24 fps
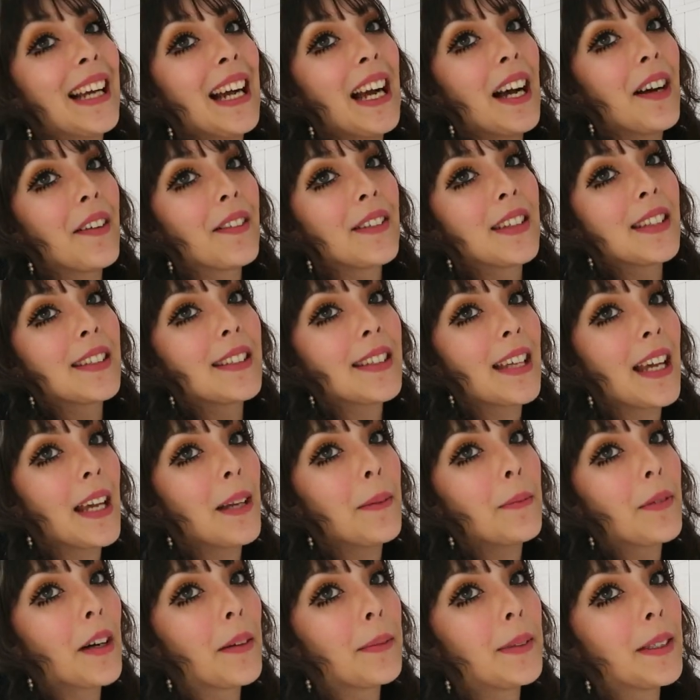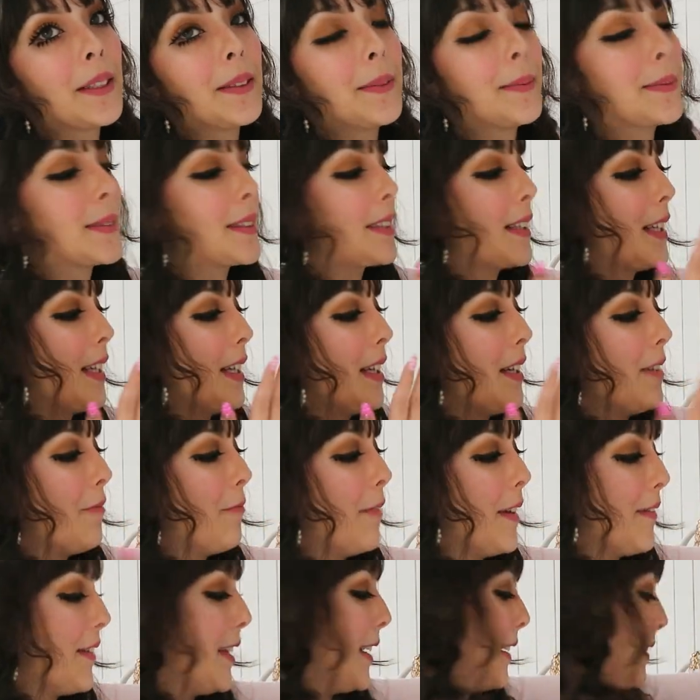have the same problems with